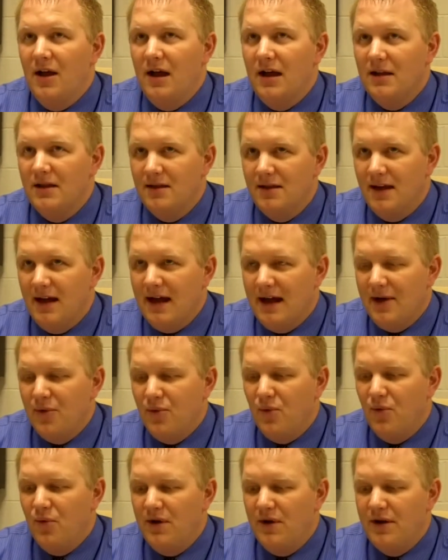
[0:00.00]
A
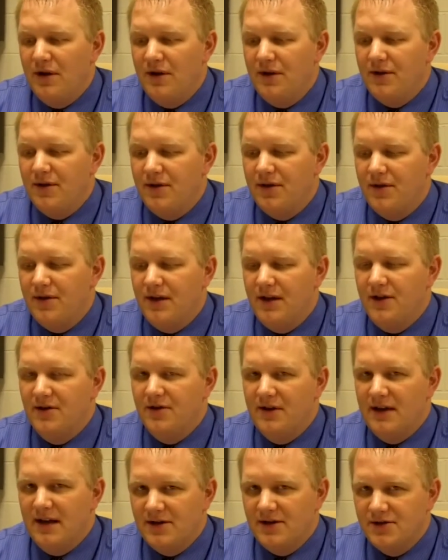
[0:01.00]
lot with
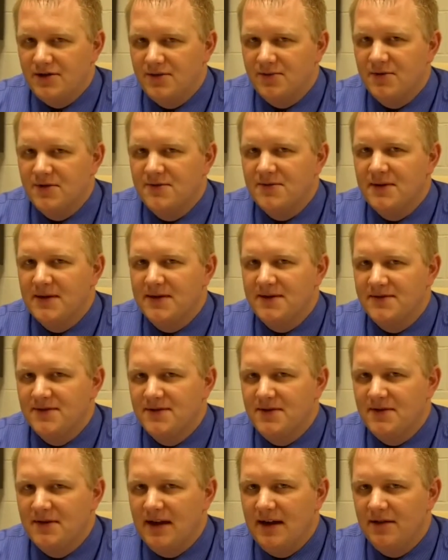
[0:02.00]
international prospective
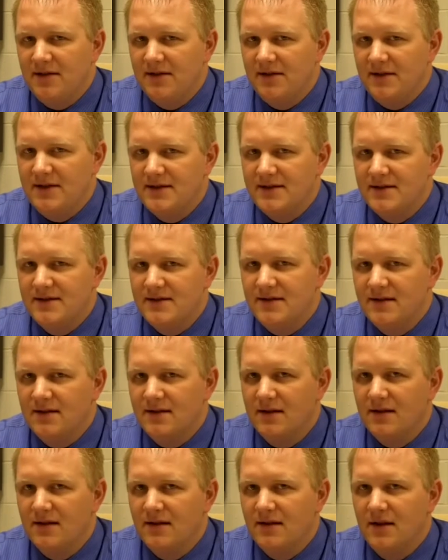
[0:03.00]
student athletes,
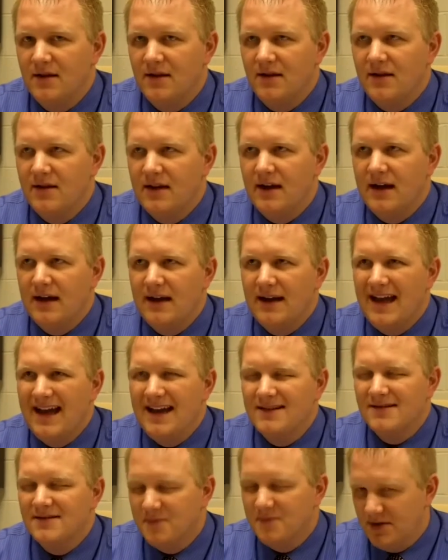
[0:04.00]
not
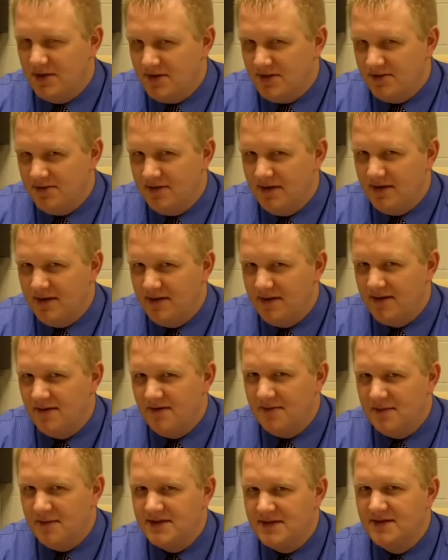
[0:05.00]
as much
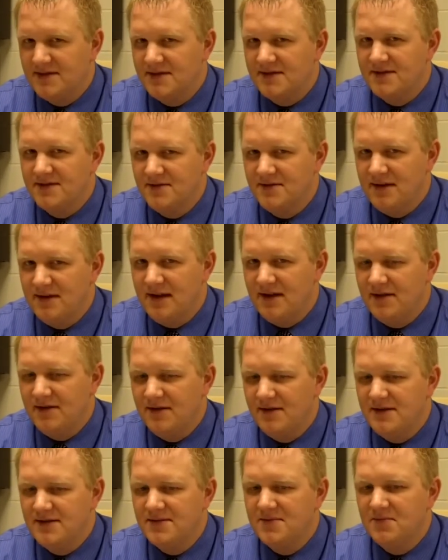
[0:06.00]
with domestic student
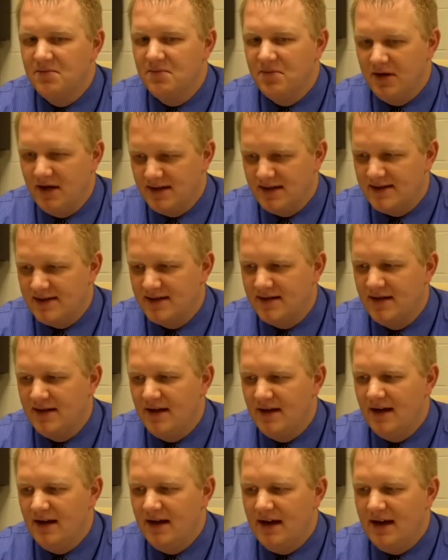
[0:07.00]
athletes, but
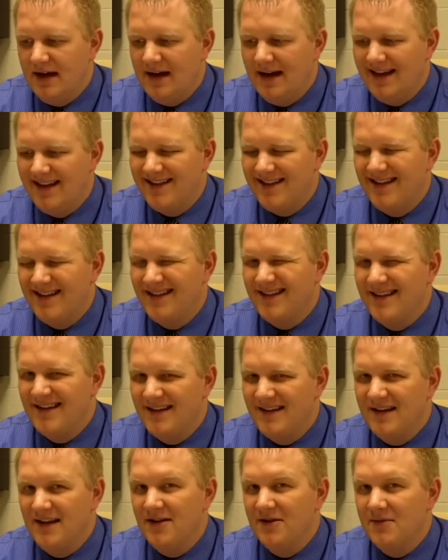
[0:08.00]
I think
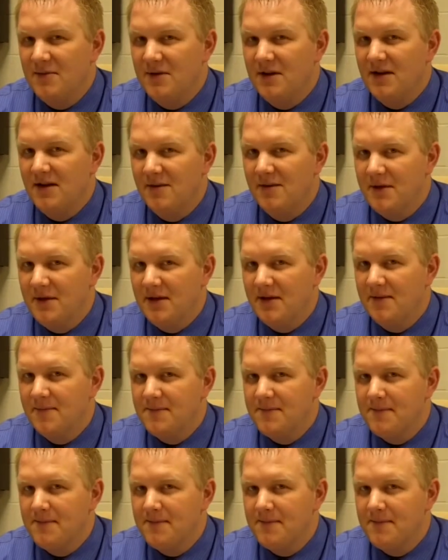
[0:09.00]
that day could be coming.